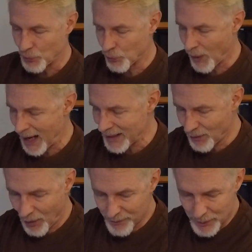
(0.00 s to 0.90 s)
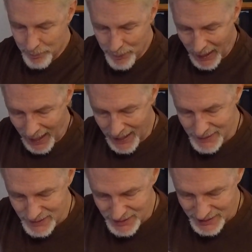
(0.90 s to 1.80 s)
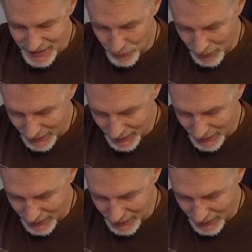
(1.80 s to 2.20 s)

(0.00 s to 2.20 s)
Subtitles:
Right off the bat, what